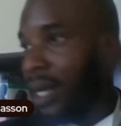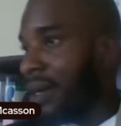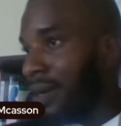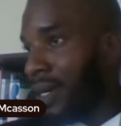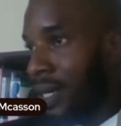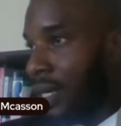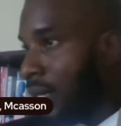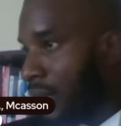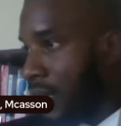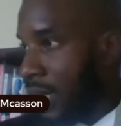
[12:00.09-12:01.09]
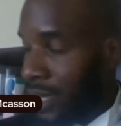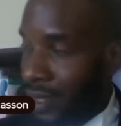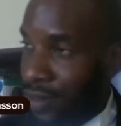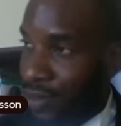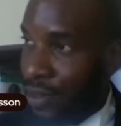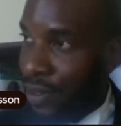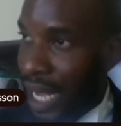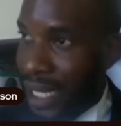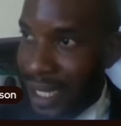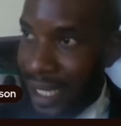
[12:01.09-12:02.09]
yes, for at
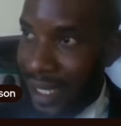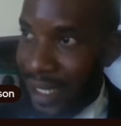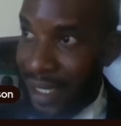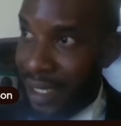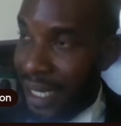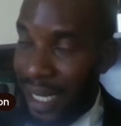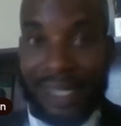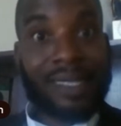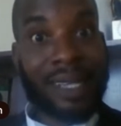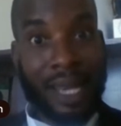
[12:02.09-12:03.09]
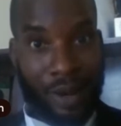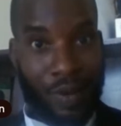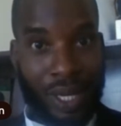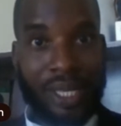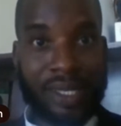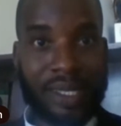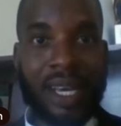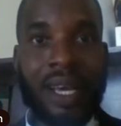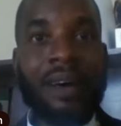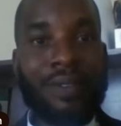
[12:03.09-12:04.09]
least the next 10 weeks,
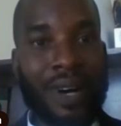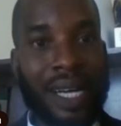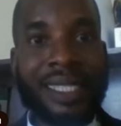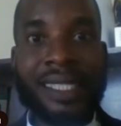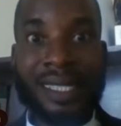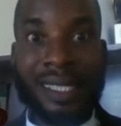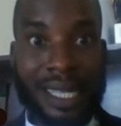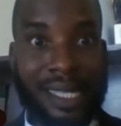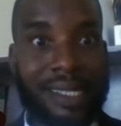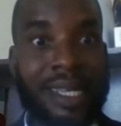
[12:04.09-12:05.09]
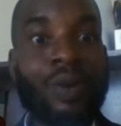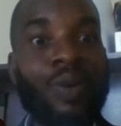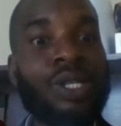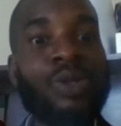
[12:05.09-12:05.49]
for at least the next 10 weeks, will